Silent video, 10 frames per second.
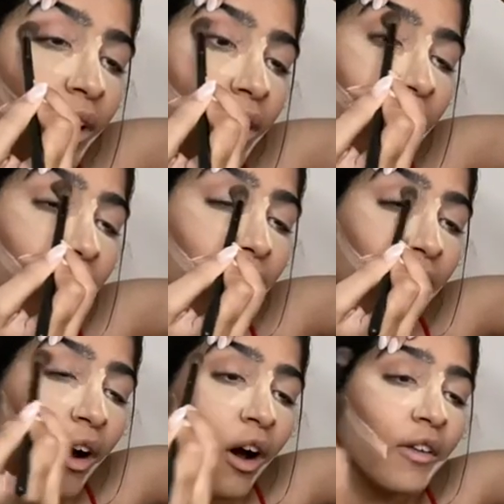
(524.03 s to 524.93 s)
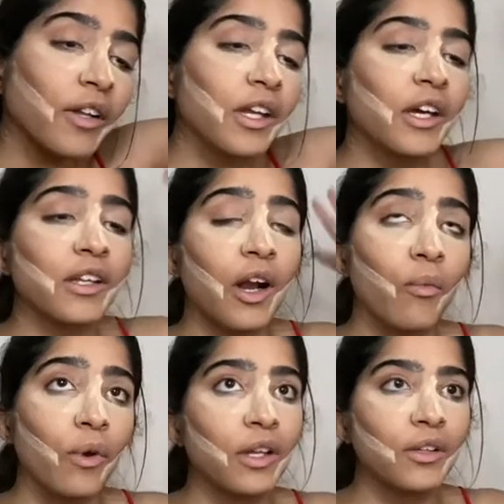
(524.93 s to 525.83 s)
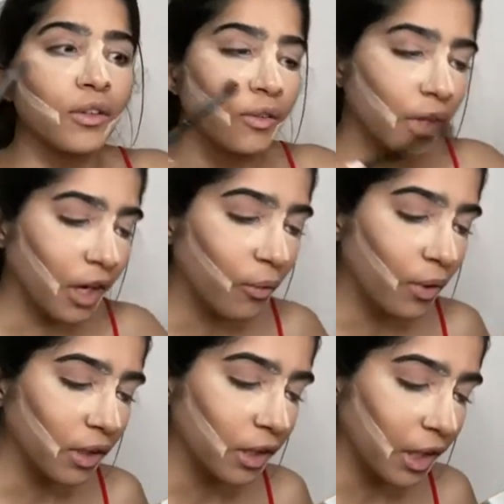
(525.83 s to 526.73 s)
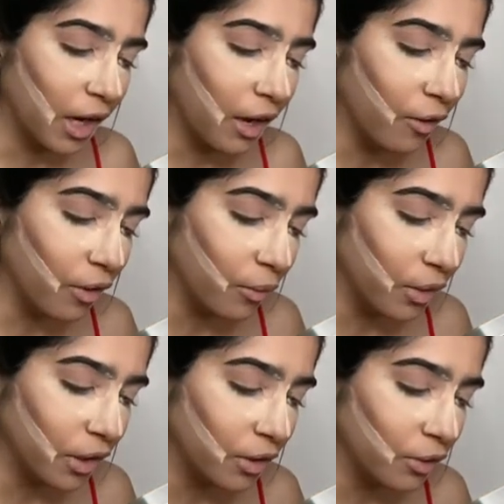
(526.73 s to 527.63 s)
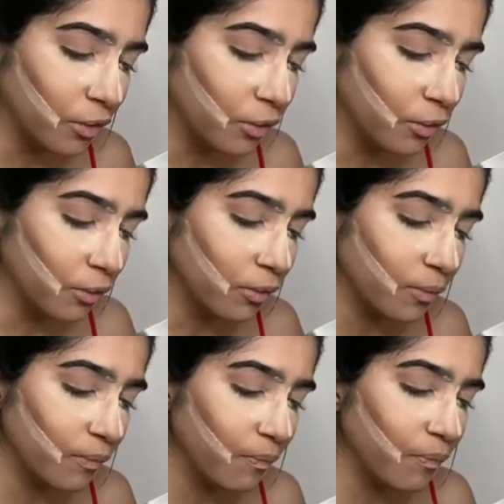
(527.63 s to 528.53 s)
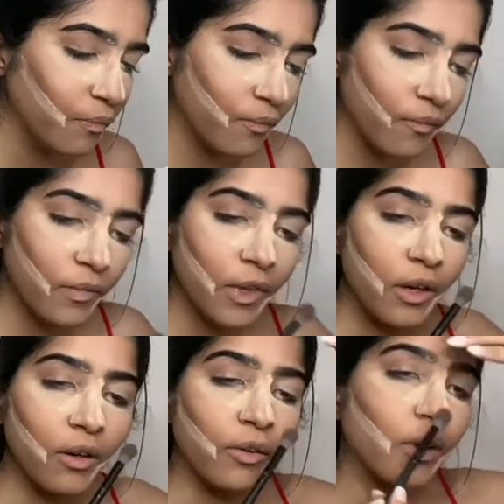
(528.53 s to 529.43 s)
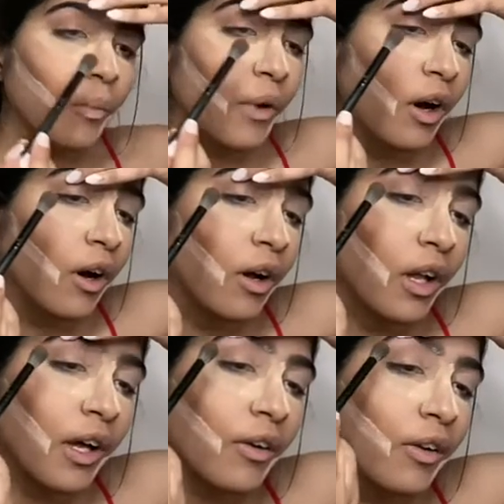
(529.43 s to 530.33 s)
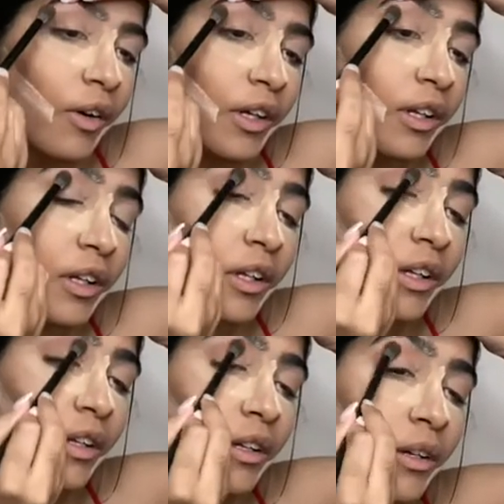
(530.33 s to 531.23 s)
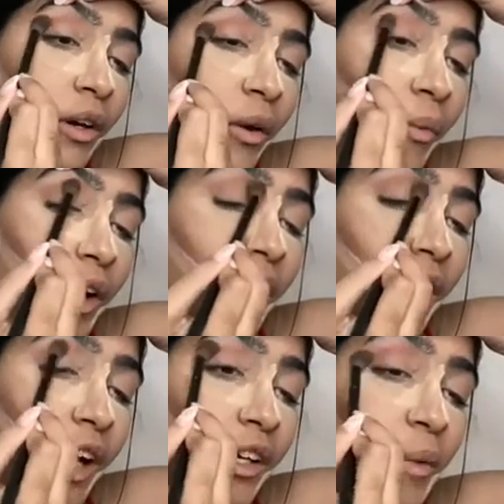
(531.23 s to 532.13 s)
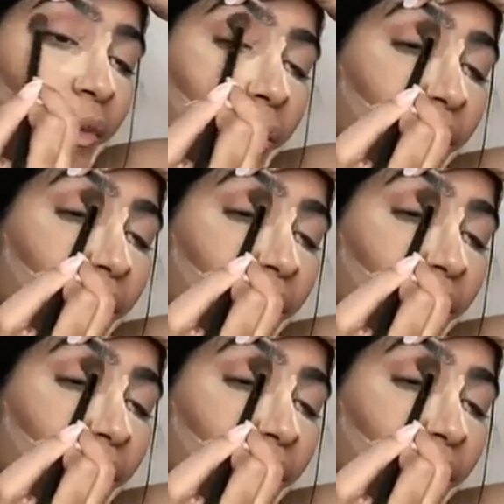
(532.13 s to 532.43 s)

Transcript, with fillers: it's like all the things that i want to do like i want to get out i want to go to the mall i don't know i just want to hang i just miss my